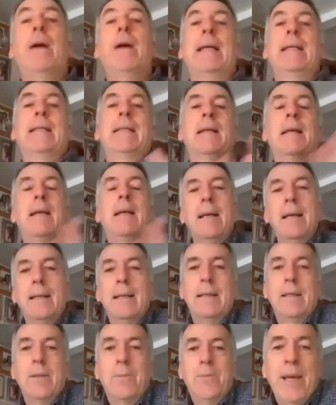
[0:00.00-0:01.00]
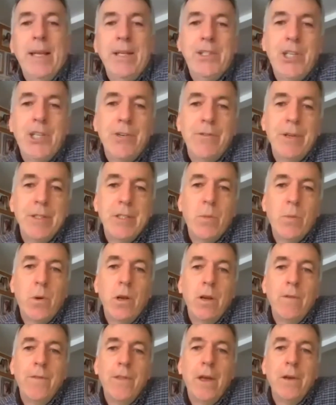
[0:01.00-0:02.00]
it. The picture is
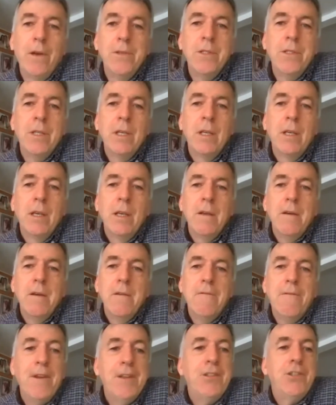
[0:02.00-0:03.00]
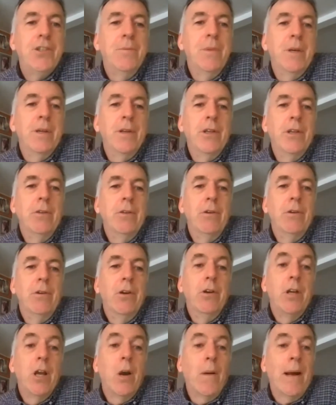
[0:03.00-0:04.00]
one of those fishermen who,
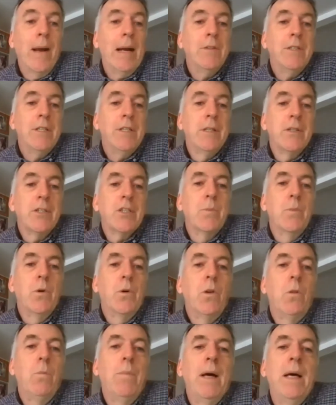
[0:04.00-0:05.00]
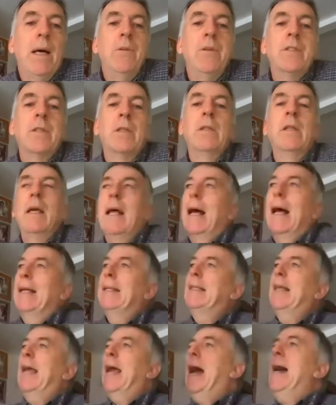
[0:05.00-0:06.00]
who go out in a small boat and,
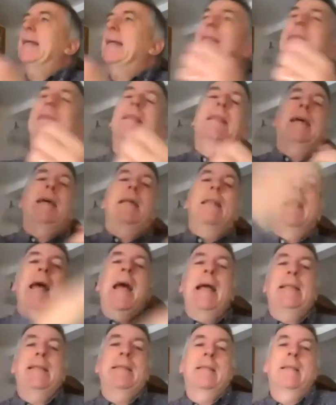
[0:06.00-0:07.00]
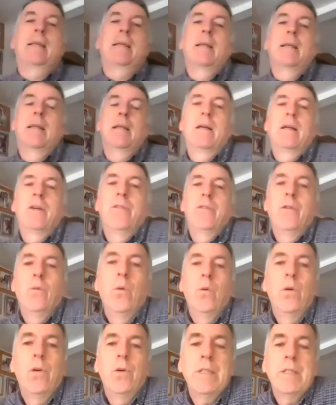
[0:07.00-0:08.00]
and cast their net on the
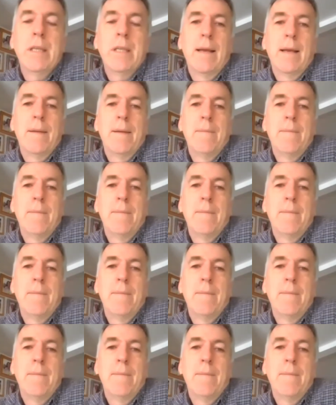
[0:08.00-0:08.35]
water.